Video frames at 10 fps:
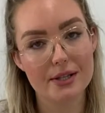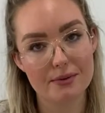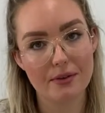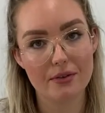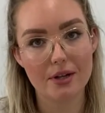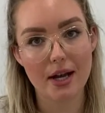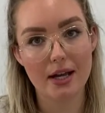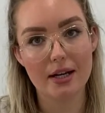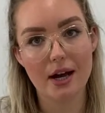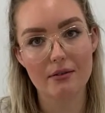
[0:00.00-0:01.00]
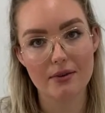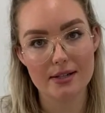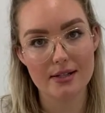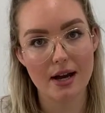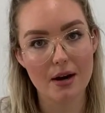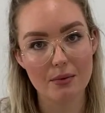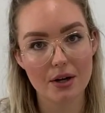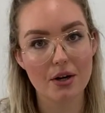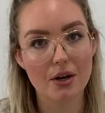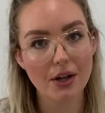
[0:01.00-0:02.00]
we've created our resin
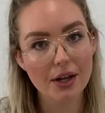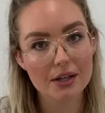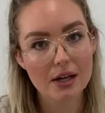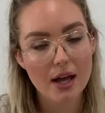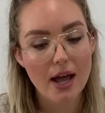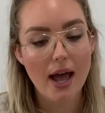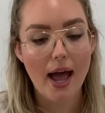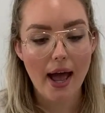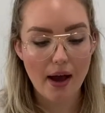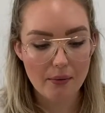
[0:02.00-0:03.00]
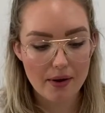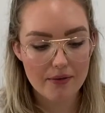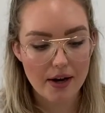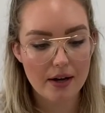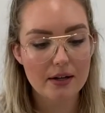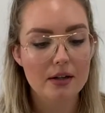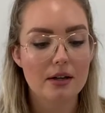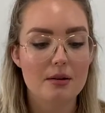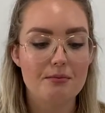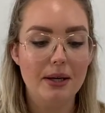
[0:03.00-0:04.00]
artwork on it. However,
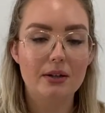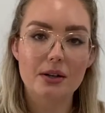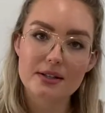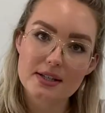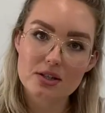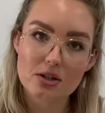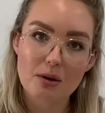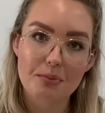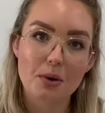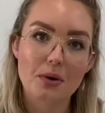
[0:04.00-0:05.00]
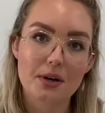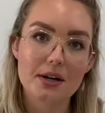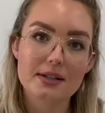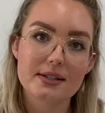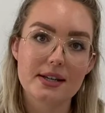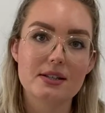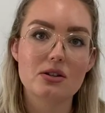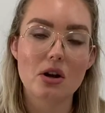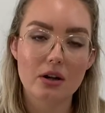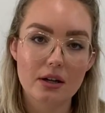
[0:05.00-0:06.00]
because it's not porous, it's
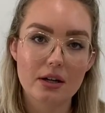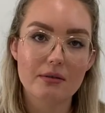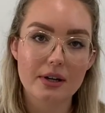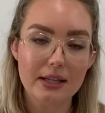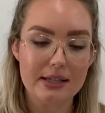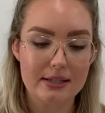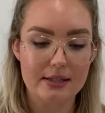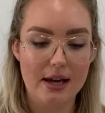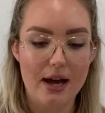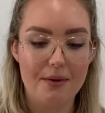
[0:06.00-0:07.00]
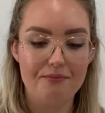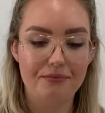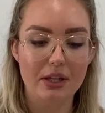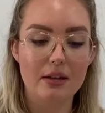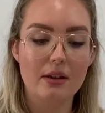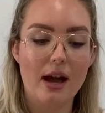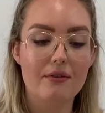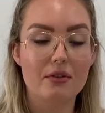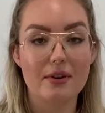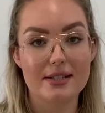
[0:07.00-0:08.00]
not going to really
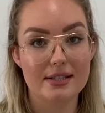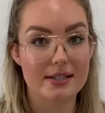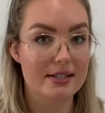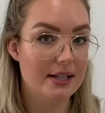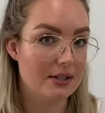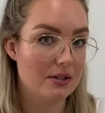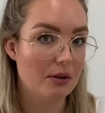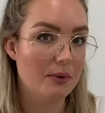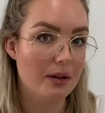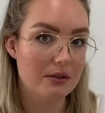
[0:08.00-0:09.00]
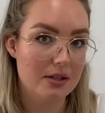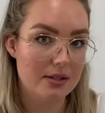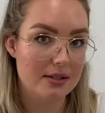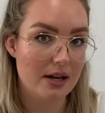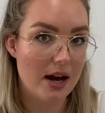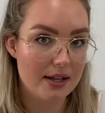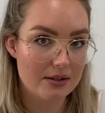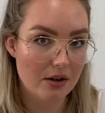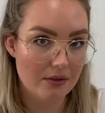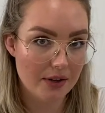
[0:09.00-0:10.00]
have the resin stick so well to the
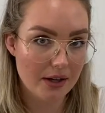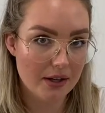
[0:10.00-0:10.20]
sides of it.